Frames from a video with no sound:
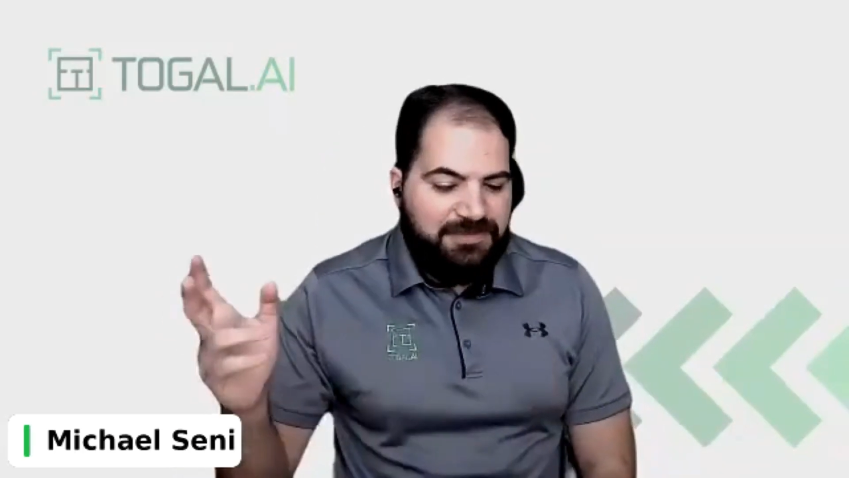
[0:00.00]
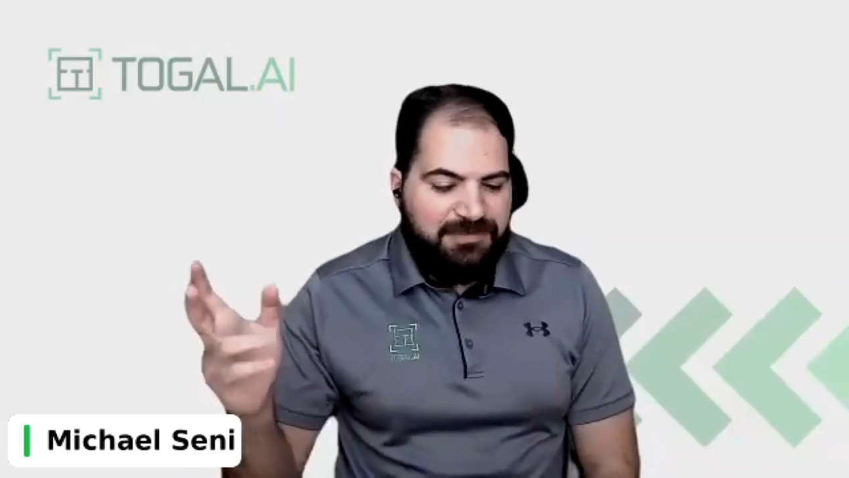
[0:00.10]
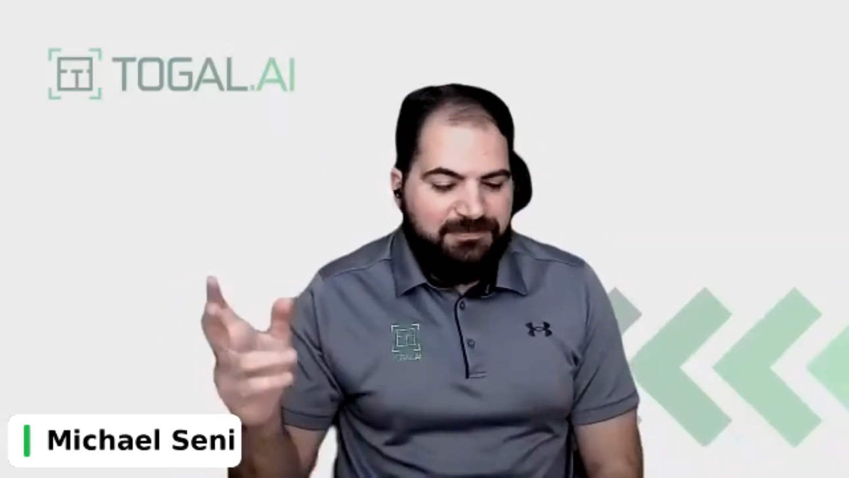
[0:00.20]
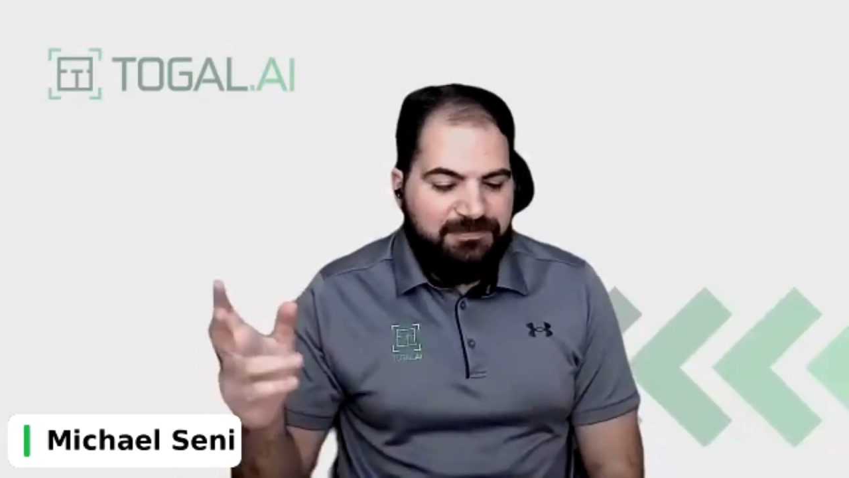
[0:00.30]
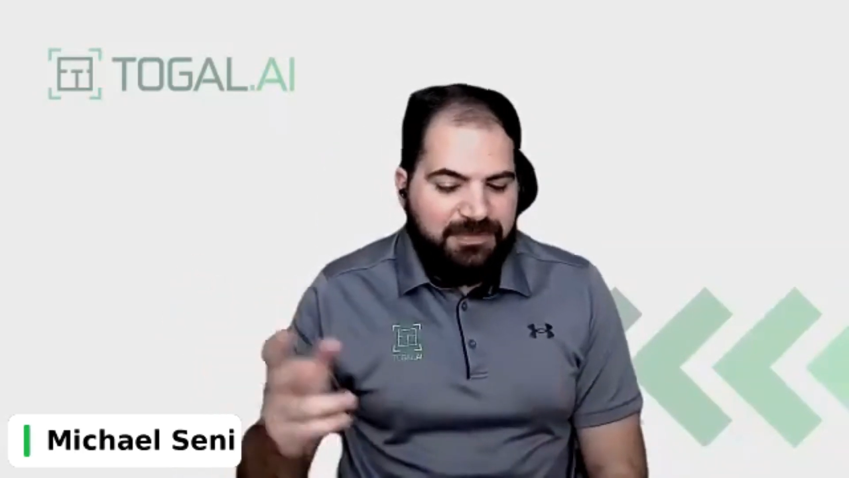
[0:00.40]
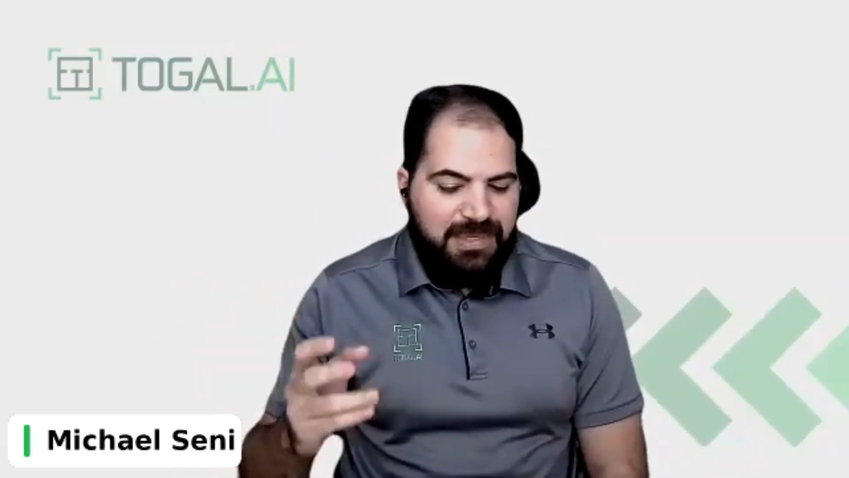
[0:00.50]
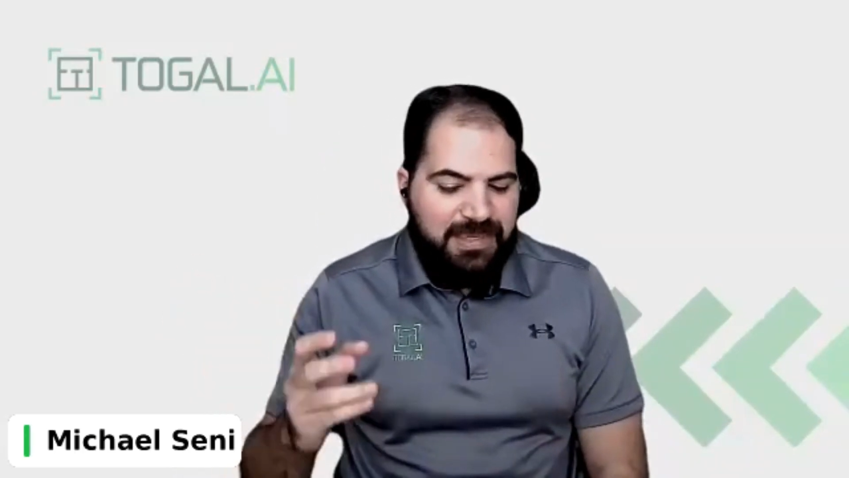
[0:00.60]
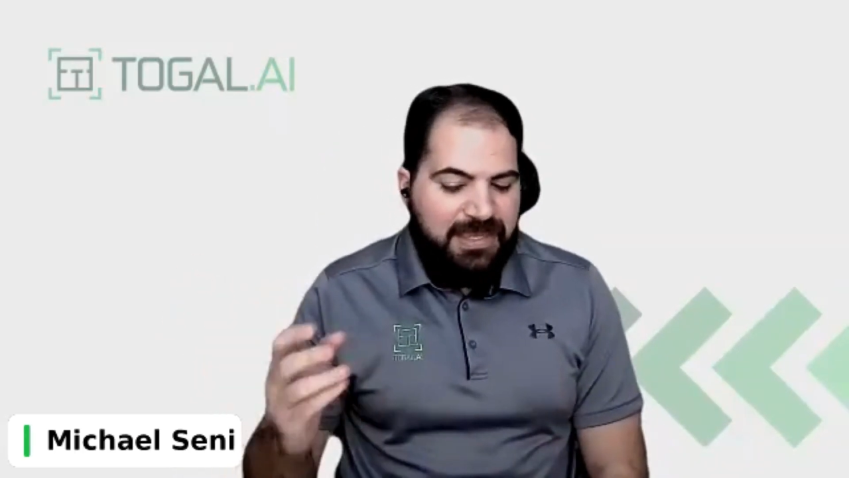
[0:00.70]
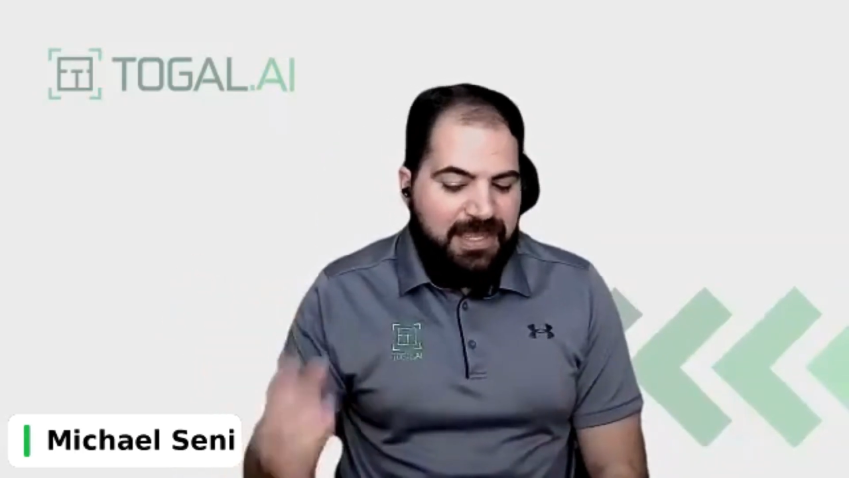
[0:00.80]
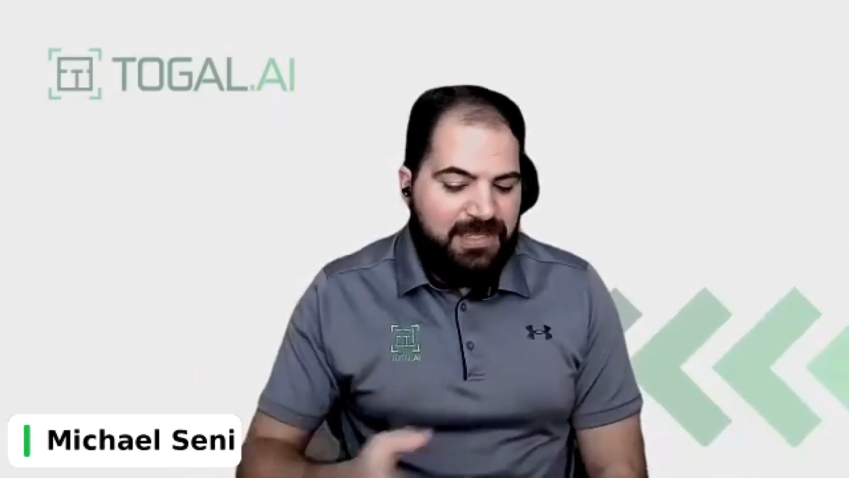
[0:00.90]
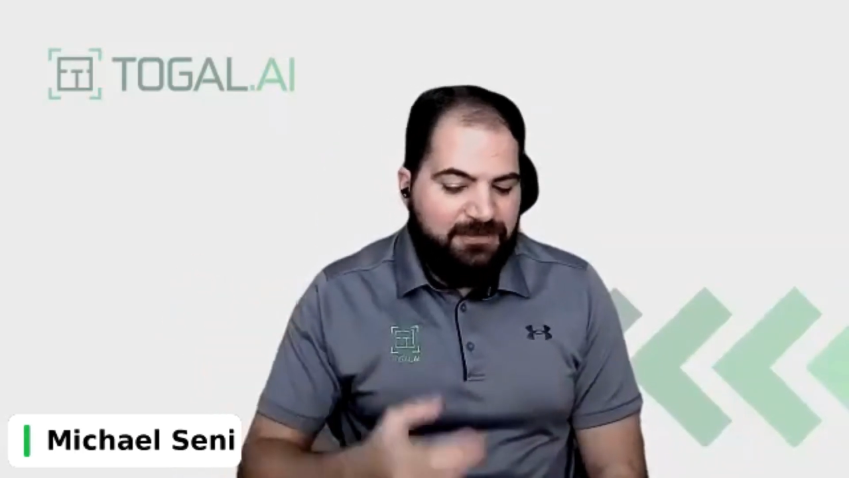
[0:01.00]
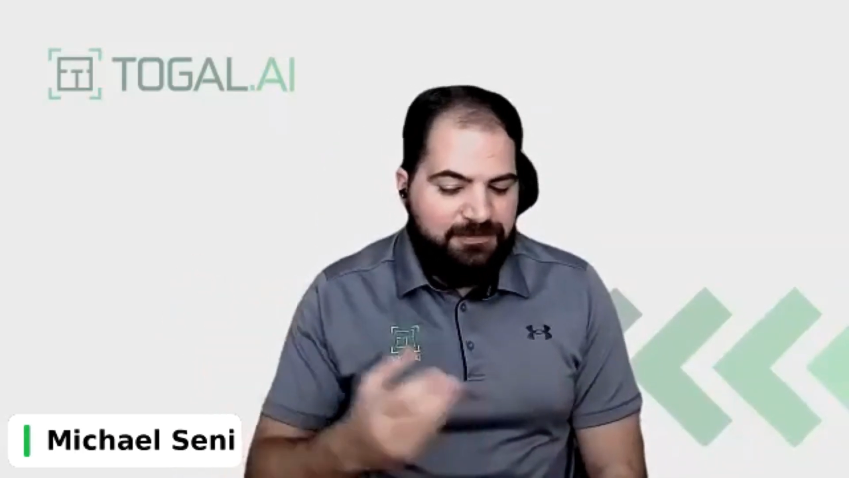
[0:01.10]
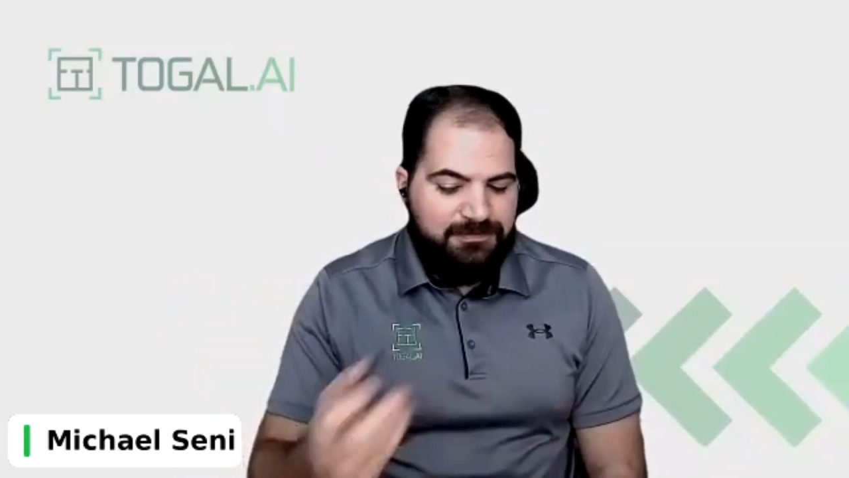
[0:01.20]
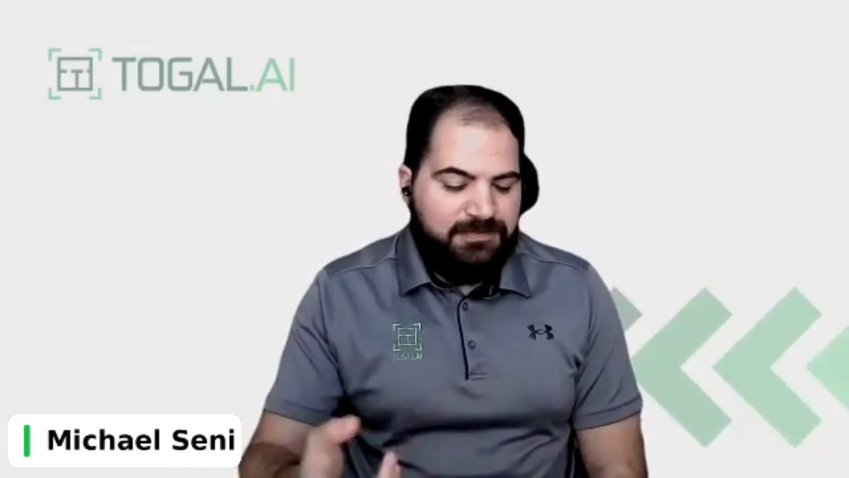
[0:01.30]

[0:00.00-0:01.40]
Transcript: that the AI